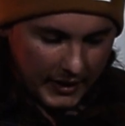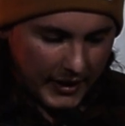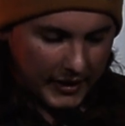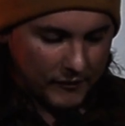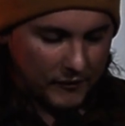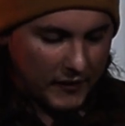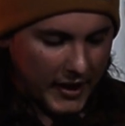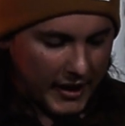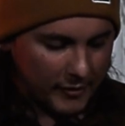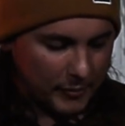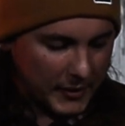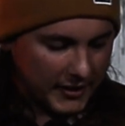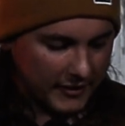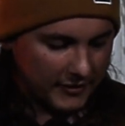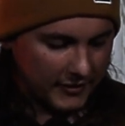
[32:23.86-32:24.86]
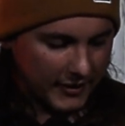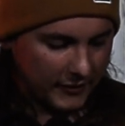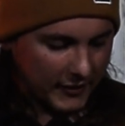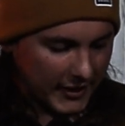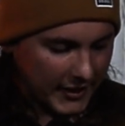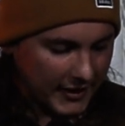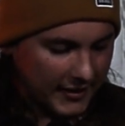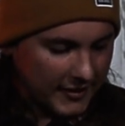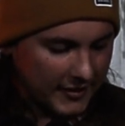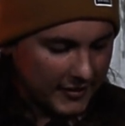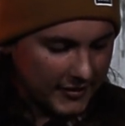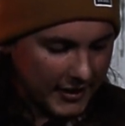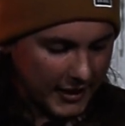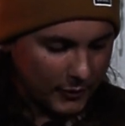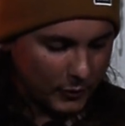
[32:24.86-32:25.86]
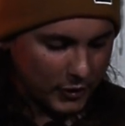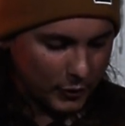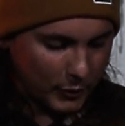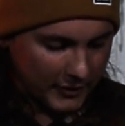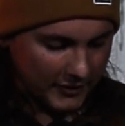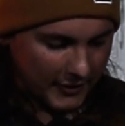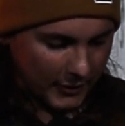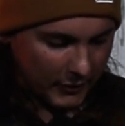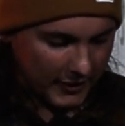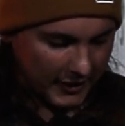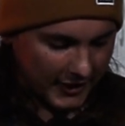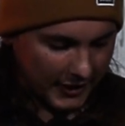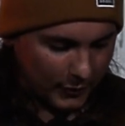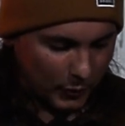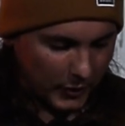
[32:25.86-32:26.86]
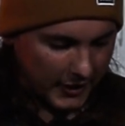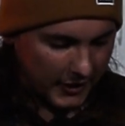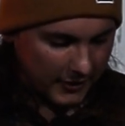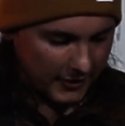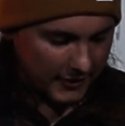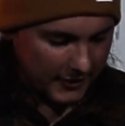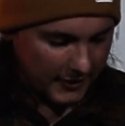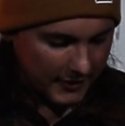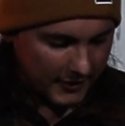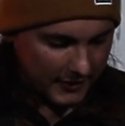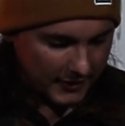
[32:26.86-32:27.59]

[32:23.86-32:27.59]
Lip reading: Got like 5 minutes left. I gotta decide which ones I want to end with.